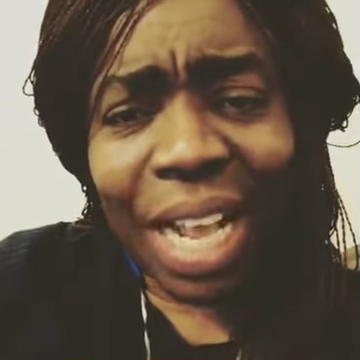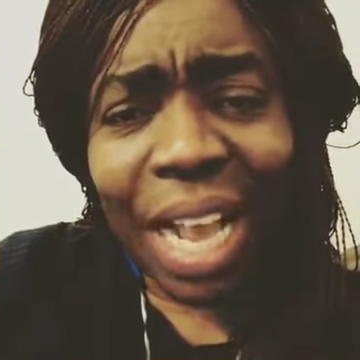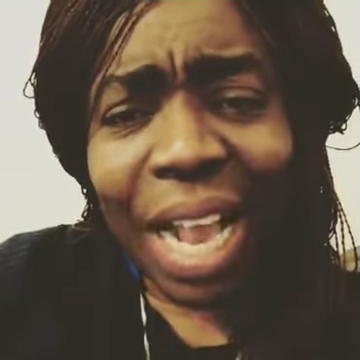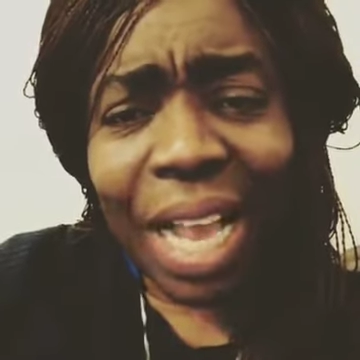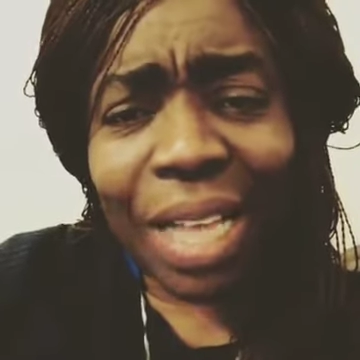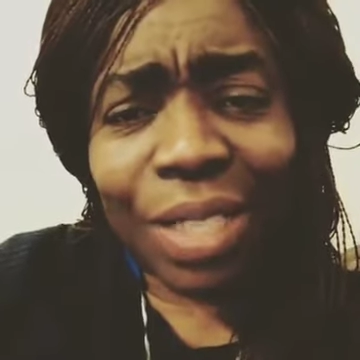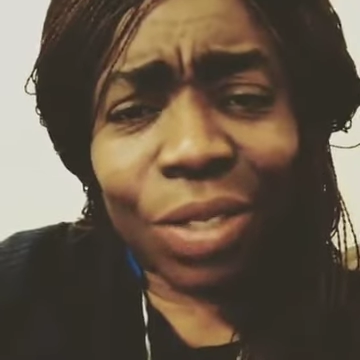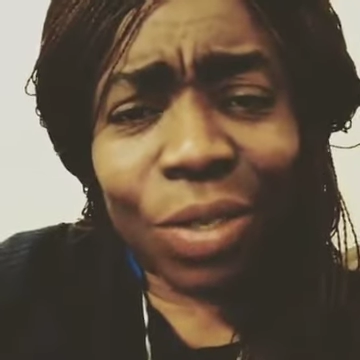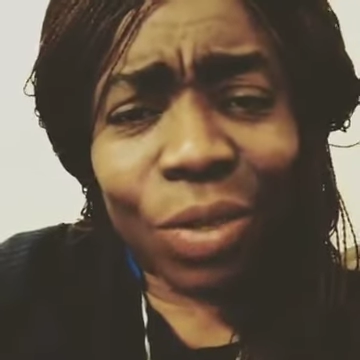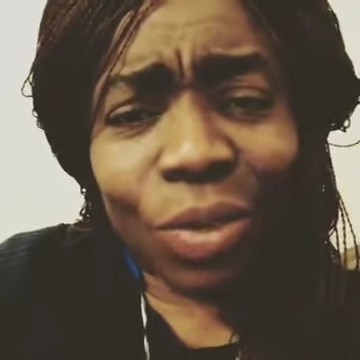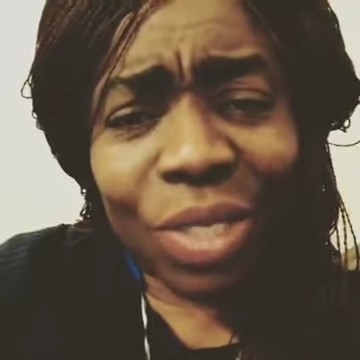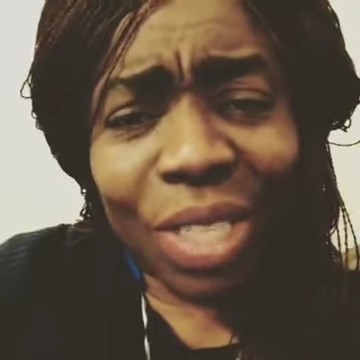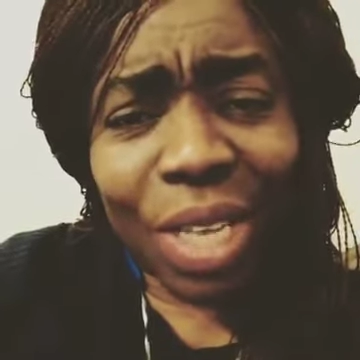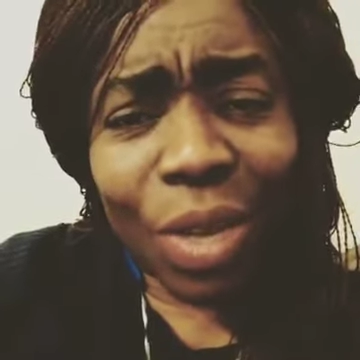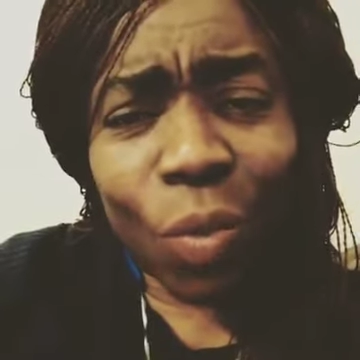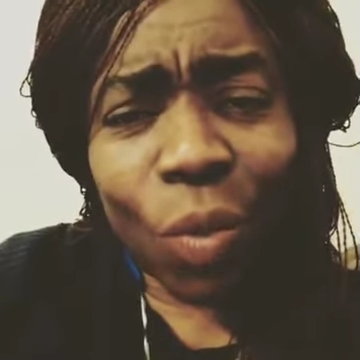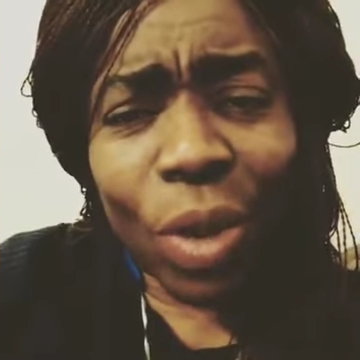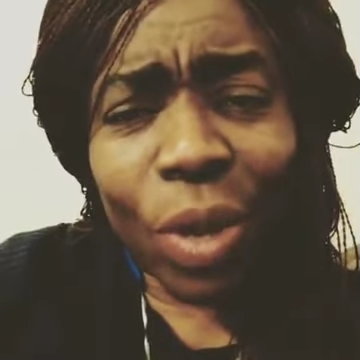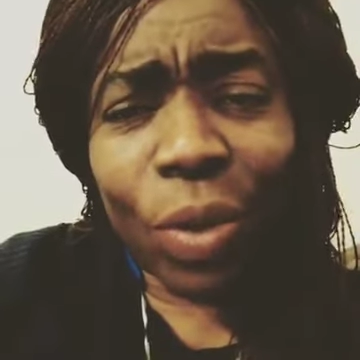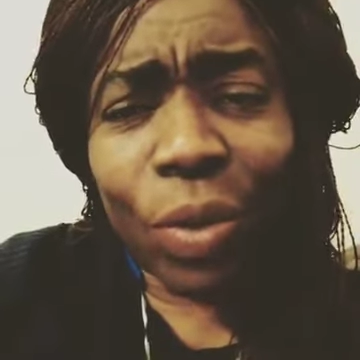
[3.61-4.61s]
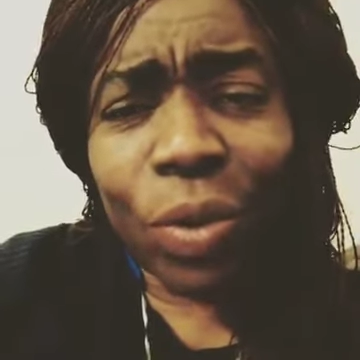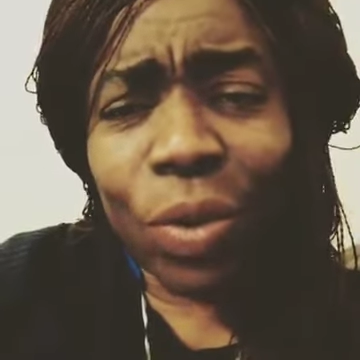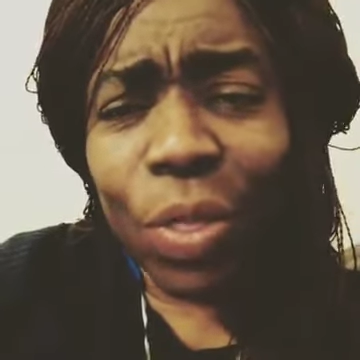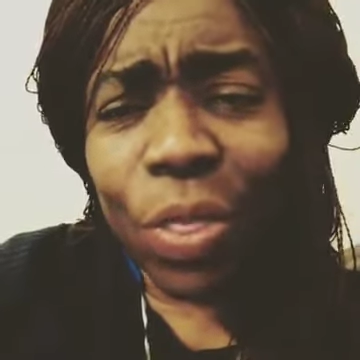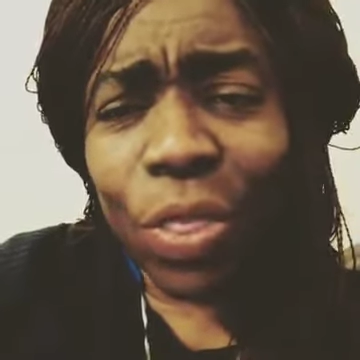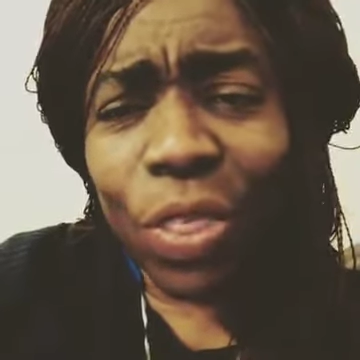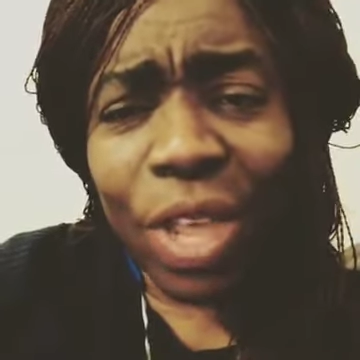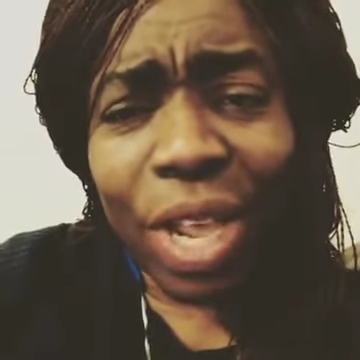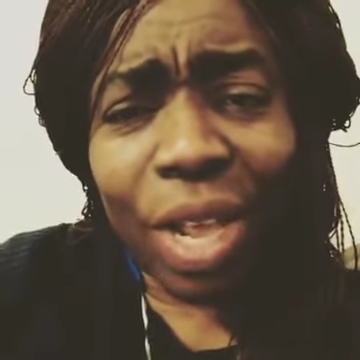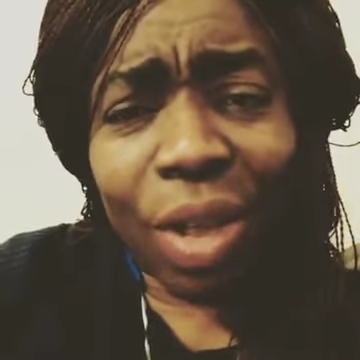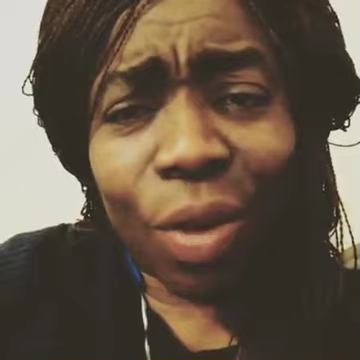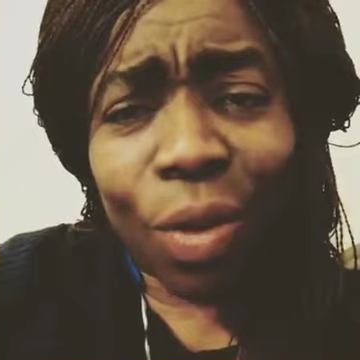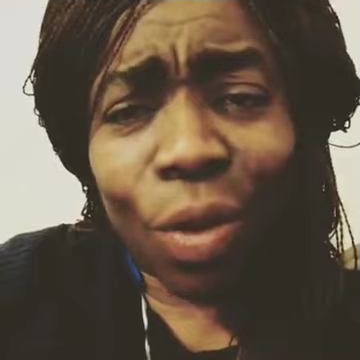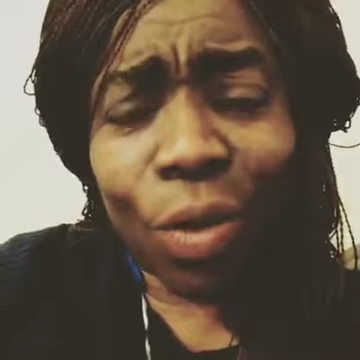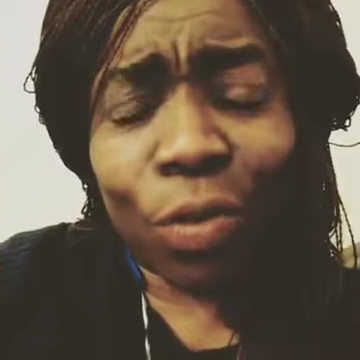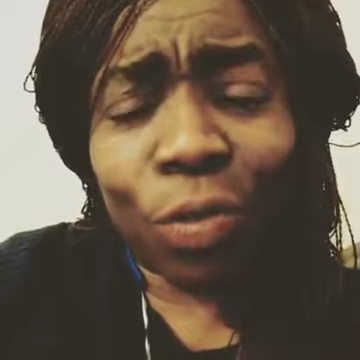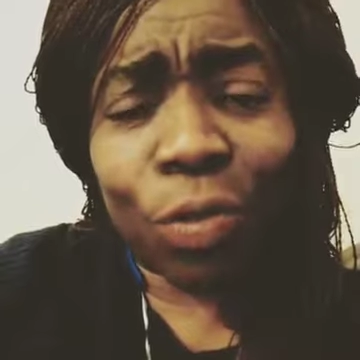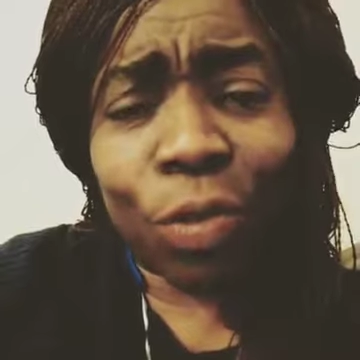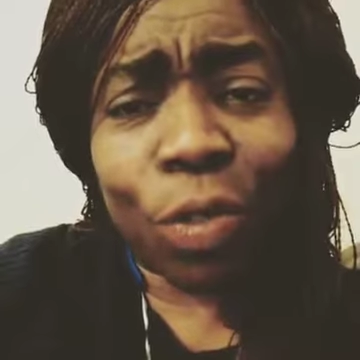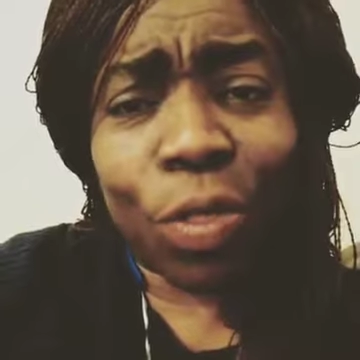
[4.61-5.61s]
And today we're going to thank
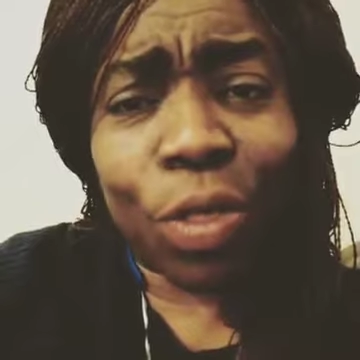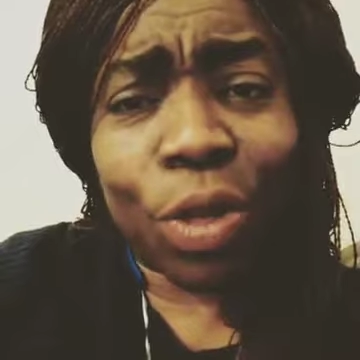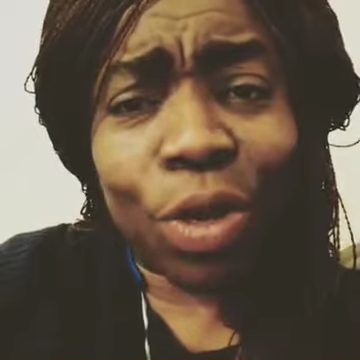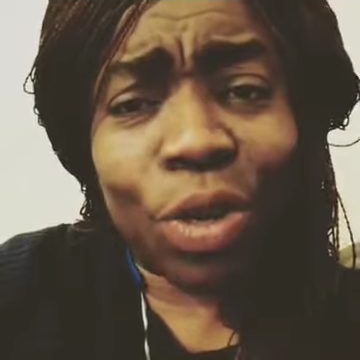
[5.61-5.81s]
God for the